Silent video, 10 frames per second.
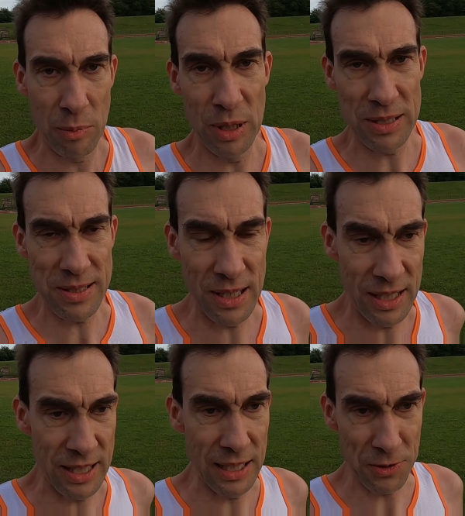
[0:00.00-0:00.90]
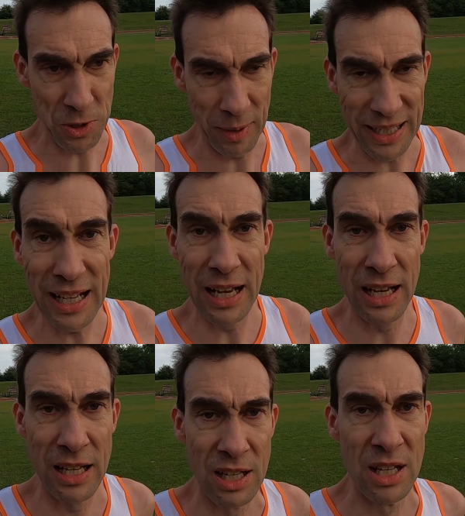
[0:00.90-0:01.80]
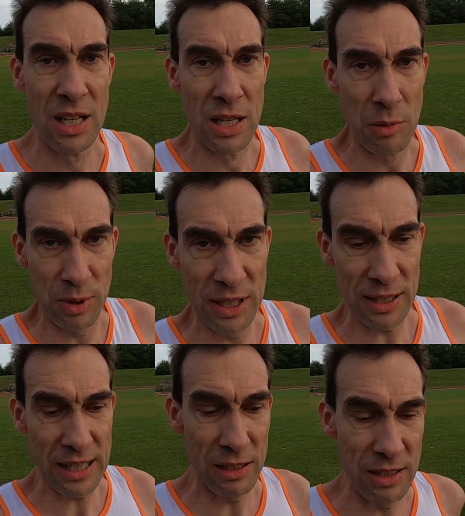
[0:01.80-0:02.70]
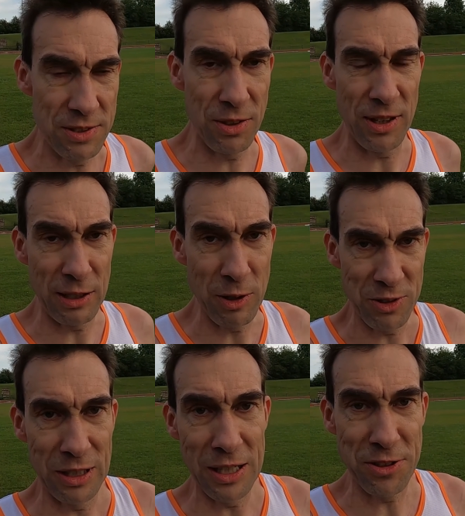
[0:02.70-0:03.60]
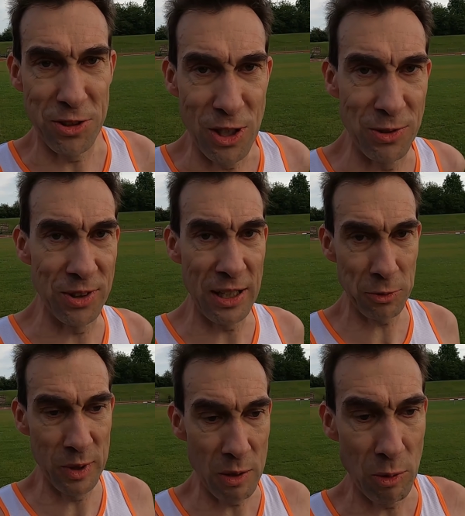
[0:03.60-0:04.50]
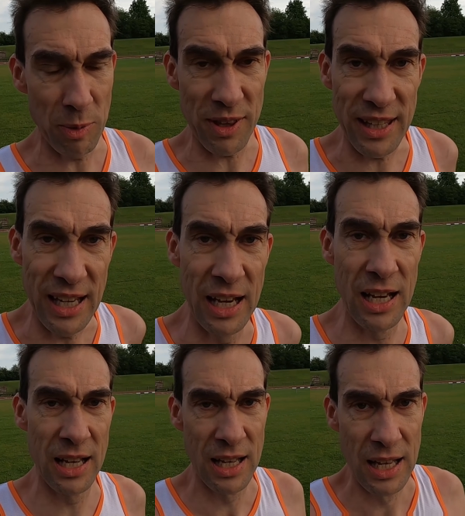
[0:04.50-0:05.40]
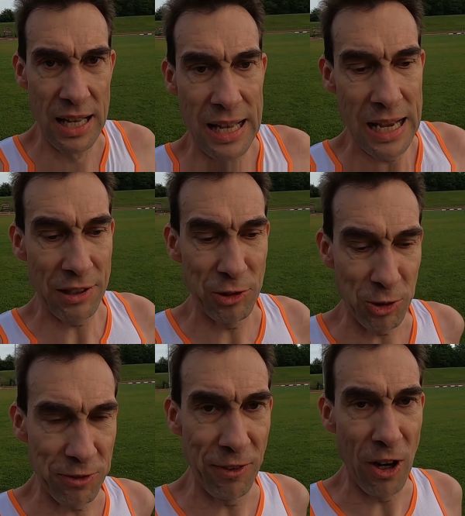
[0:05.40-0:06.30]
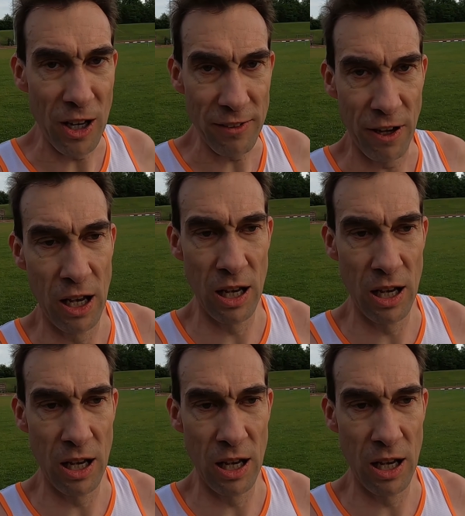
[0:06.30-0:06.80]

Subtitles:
But yeah, not too bad. We're now getting to the increasingly lighter shoes. The next one up will be the Adios 5,